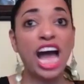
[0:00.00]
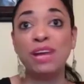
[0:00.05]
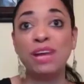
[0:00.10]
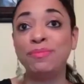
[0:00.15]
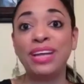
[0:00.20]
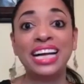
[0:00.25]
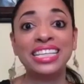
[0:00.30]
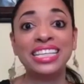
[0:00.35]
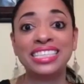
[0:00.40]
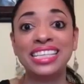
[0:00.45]

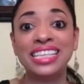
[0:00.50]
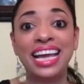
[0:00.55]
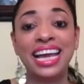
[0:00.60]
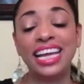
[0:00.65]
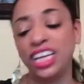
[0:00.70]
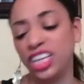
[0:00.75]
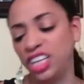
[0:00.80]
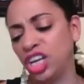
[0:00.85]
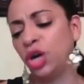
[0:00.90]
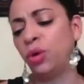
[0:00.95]
I'm not
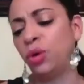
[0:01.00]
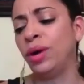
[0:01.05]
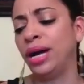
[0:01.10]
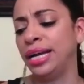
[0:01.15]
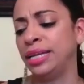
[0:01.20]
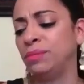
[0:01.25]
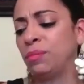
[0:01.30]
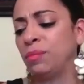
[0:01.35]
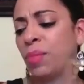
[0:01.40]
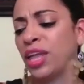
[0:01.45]
saying, you know
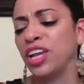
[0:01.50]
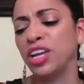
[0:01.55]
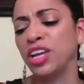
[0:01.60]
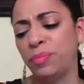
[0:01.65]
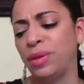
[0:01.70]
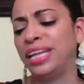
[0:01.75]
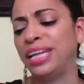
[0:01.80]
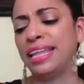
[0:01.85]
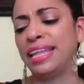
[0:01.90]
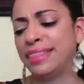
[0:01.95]
what,
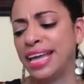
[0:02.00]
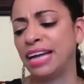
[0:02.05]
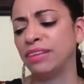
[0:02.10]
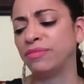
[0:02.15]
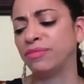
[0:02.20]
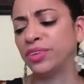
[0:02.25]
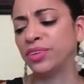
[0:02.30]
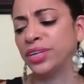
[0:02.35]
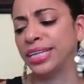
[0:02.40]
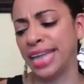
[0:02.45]
you've been at
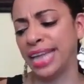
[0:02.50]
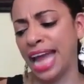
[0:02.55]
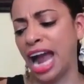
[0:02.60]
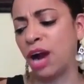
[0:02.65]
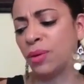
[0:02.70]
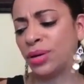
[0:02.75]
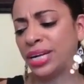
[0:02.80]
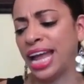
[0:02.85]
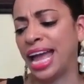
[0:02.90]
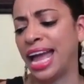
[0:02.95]
that for an
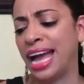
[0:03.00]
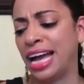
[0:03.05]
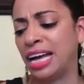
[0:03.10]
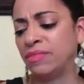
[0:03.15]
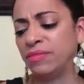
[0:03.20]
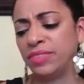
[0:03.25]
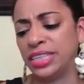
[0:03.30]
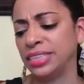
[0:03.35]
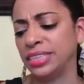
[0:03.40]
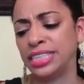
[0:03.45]
hour and a
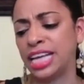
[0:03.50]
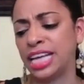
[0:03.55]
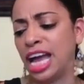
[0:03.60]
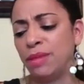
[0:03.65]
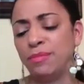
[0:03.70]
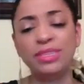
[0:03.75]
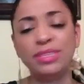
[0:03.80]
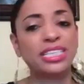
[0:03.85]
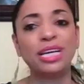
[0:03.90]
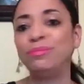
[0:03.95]
half,
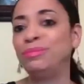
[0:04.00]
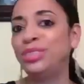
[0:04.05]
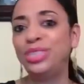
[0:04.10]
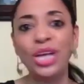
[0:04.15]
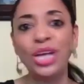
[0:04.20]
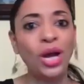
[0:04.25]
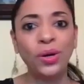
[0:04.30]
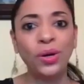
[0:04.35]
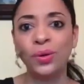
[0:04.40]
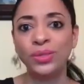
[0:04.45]
time is up.
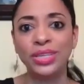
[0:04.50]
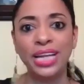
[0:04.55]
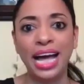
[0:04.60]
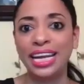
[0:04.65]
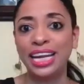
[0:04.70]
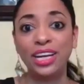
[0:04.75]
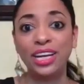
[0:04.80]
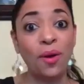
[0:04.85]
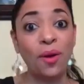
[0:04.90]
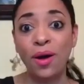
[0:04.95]
No,
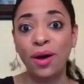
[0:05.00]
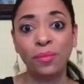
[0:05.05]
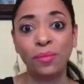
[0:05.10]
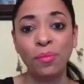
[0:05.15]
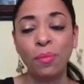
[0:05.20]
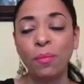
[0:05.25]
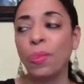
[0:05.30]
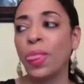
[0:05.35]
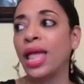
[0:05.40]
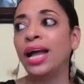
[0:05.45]
not at
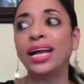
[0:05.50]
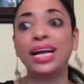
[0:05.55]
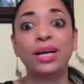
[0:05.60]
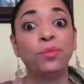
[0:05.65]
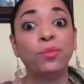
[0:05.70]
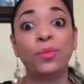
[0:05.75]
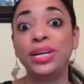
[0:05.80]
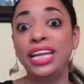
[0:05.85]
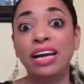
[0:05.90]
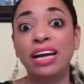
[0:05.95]
all.
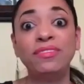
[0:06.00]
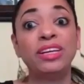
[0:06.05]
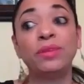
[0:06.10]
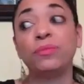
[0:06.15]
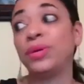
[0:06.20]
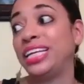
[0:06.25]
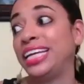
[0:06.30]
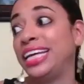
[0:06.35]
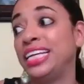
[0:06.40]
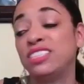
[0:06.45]

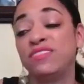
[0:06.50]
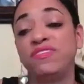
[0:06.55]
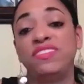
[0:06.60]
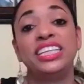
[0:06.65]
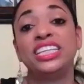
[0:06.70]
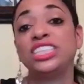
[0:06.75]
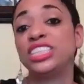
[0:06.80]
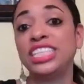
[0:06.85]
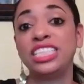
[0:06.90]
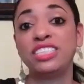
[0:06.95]
When he's
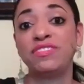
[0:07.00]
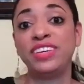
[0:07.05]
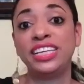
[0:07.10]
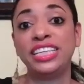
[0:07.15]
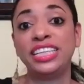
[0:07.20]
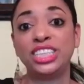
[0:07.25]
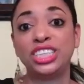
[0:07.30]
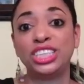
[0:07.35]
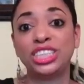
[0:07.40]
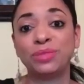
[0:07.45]
finished, he's
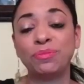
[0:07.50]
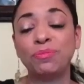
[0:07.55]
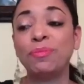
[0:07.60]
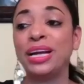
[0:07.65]
finished.